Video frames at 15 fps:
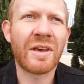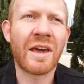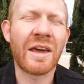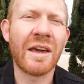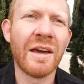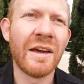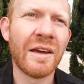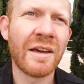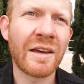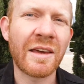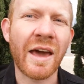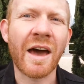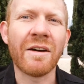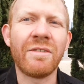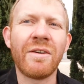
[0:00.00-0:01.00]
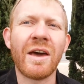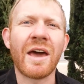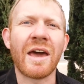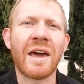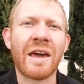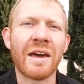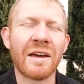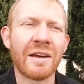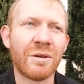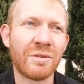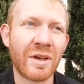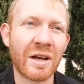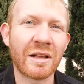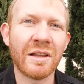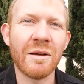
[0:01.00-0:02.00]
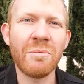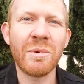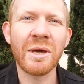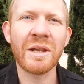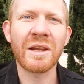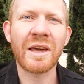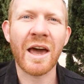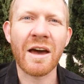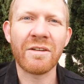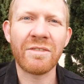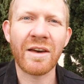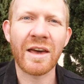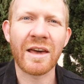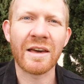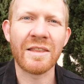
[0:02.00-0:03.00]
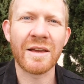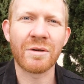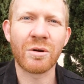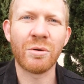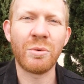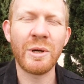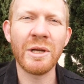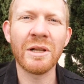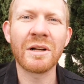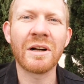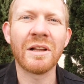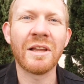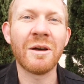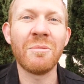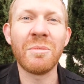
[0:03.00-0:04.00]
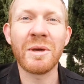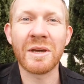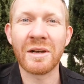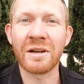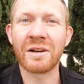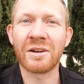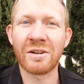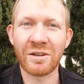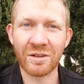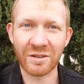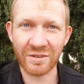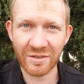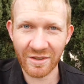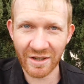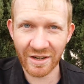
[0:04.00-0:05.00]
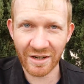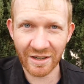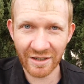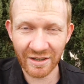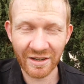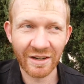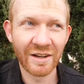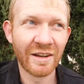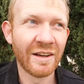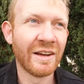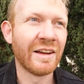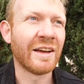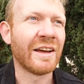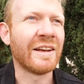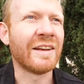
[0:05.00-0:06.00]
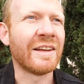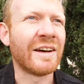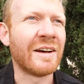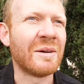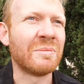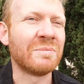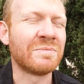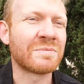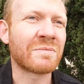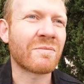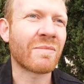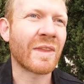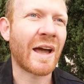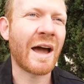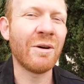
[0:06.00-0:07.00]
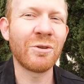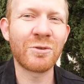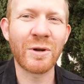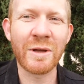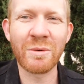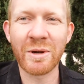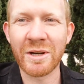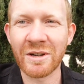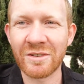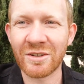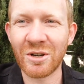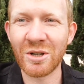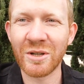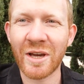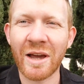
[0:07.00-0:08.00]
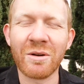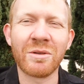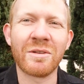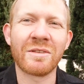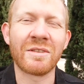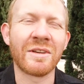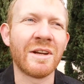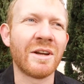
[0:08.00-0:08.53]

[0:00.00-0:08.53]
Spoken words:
a cafe. It was a Colombian cafe, and there were real Colombian girls there. And I was 21 years old. I was,